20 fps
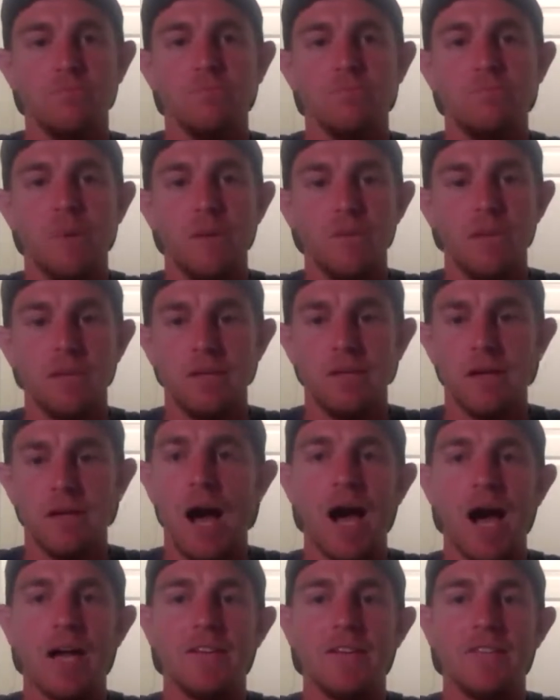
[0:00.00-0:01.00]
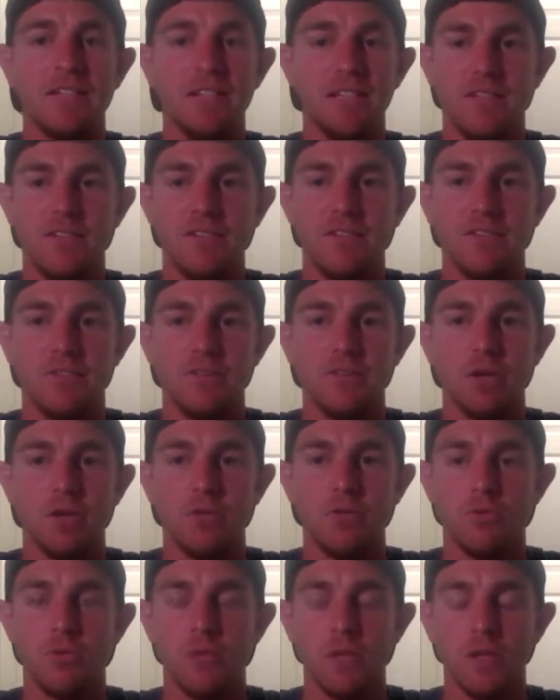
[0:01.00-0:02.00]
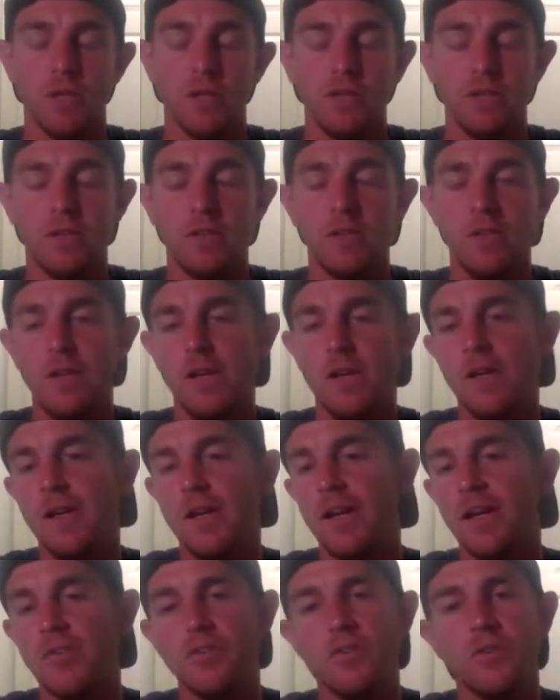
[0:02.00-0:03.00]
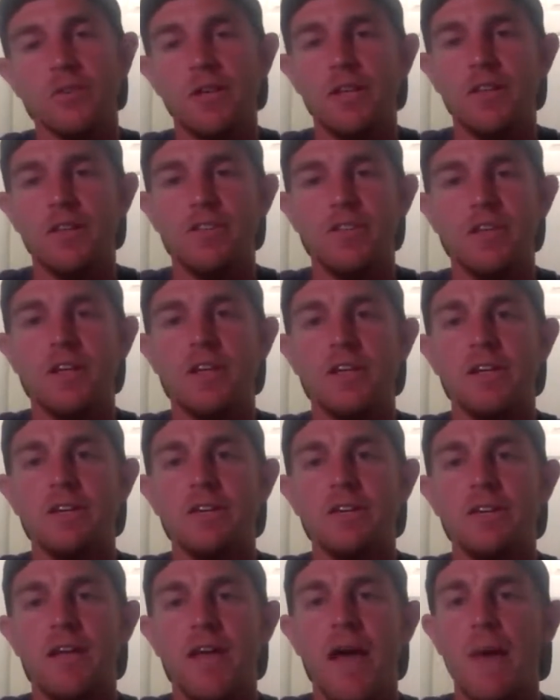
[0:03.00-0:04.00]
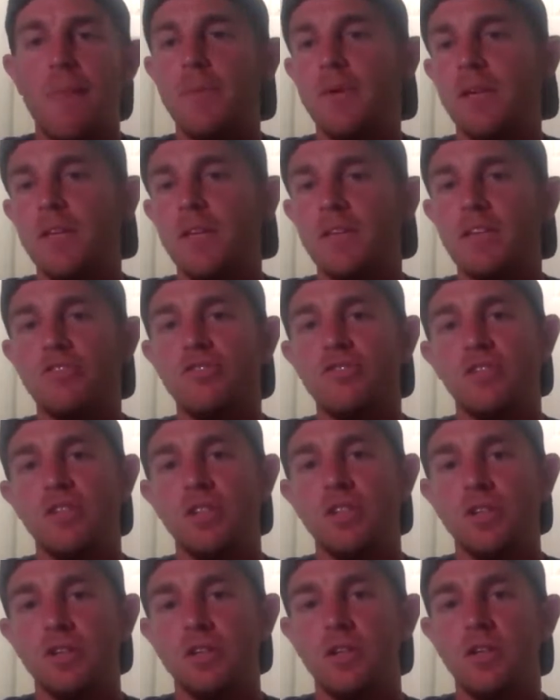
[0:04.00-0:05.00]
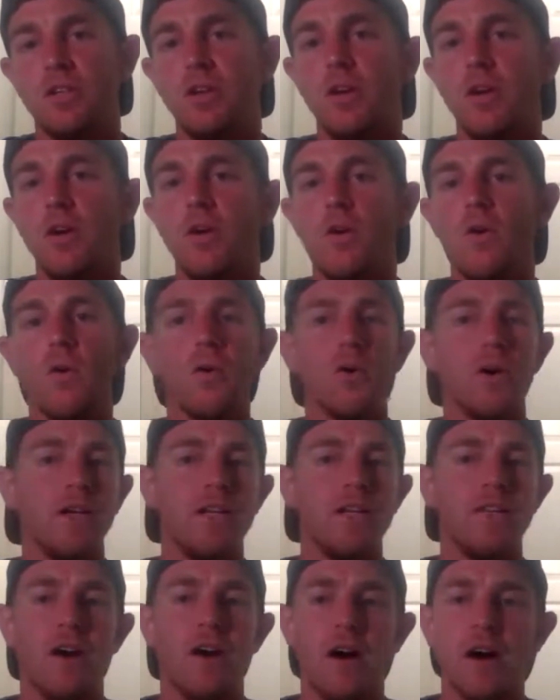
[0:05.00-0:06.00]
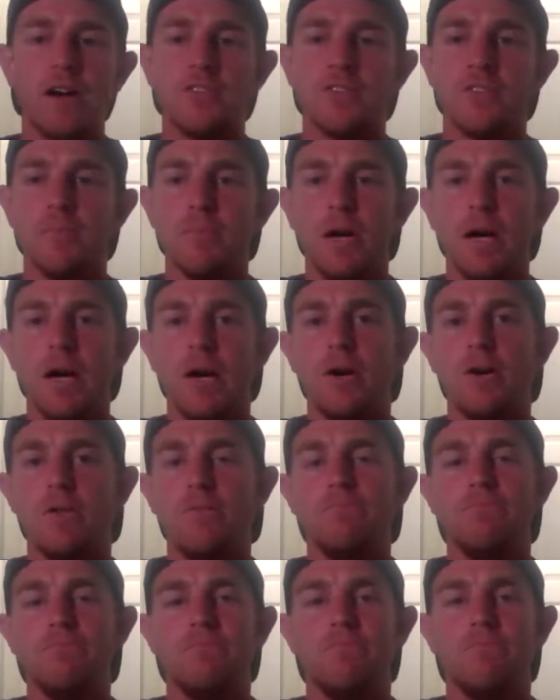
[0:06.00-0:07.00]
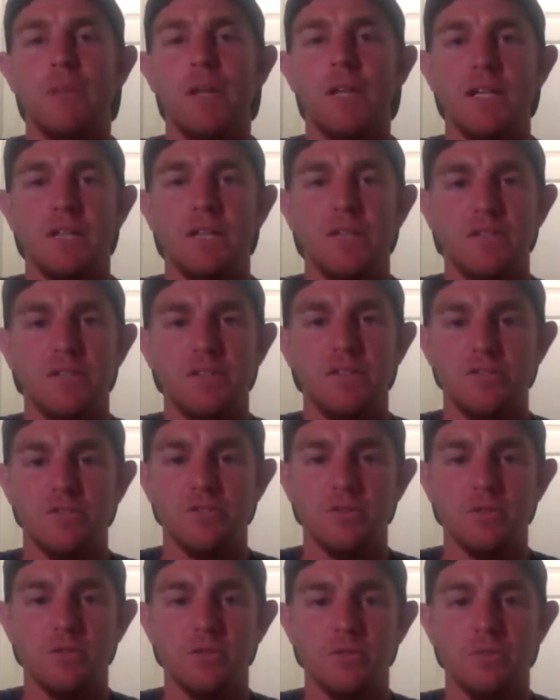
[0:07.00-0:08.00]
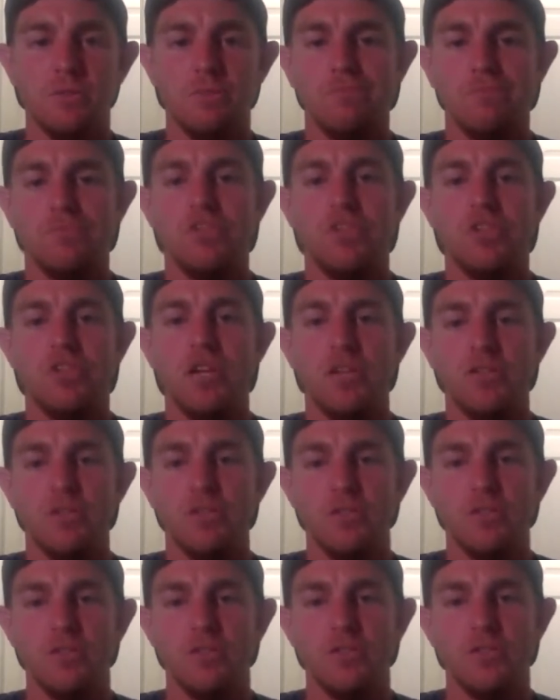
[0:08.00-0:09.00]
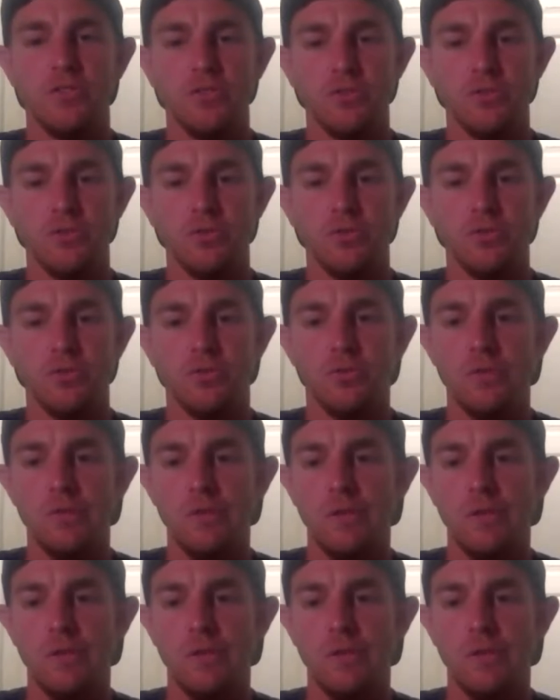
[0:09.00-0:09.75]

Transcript: maybe high teens and low 20s. Is there anything happening this year, or any talks about any additional changes to